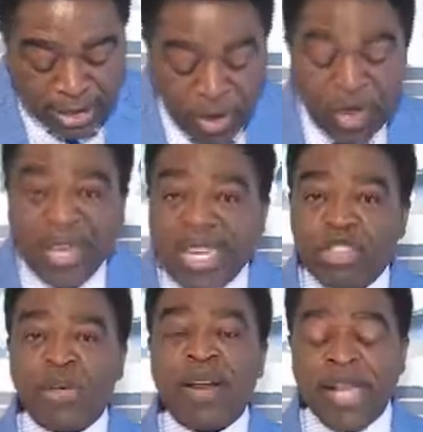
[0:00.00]
God
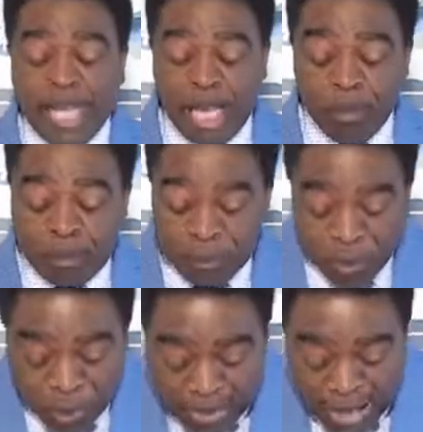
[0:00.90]
literally
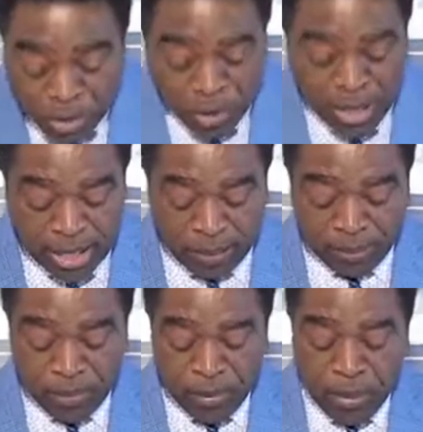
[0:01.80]
imputed to
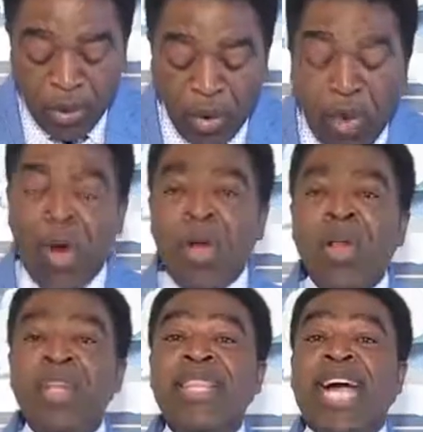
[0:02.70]
him
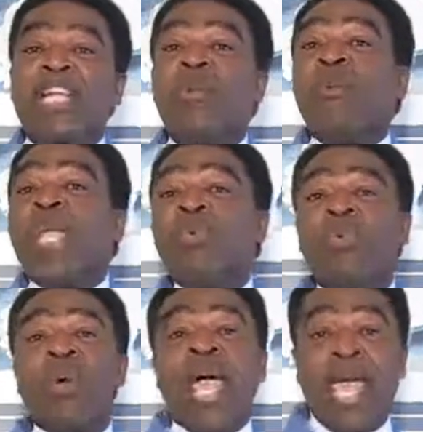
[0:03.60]
all that we
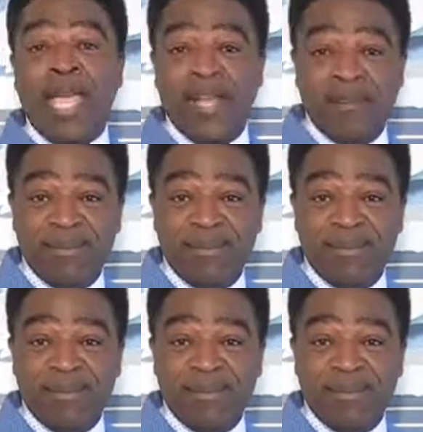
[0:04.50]
were.